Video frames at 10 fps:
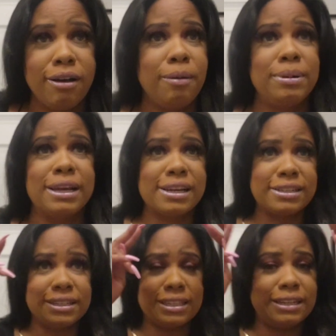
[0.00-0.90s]
Like I cut
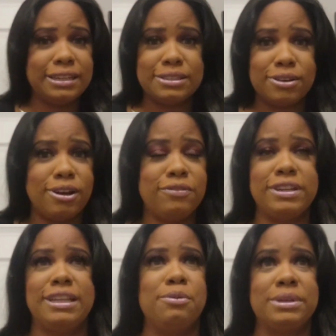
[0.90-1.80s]
the lace off and
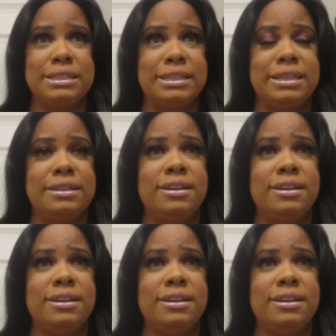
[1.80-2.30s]
that was it.